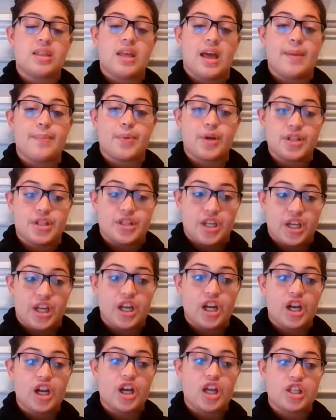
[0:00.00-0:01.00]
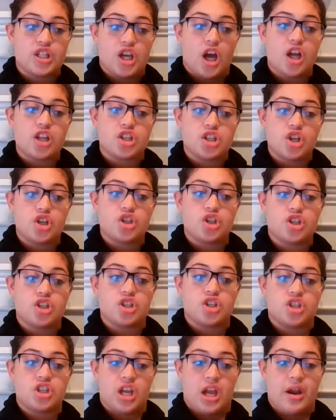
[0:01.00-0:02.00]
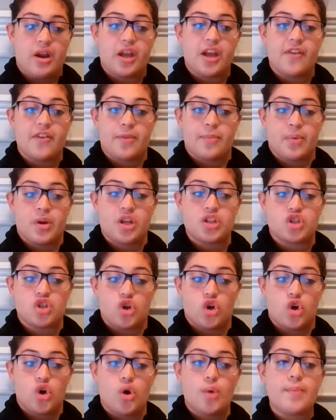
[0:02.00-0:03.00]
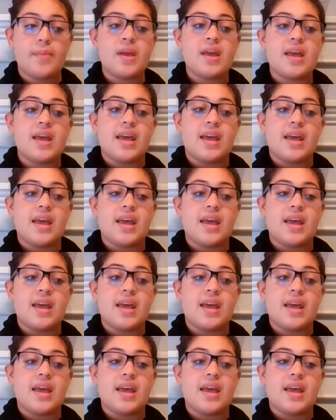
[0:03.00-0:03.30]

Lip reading: in particular, adult children's sharing of the parental home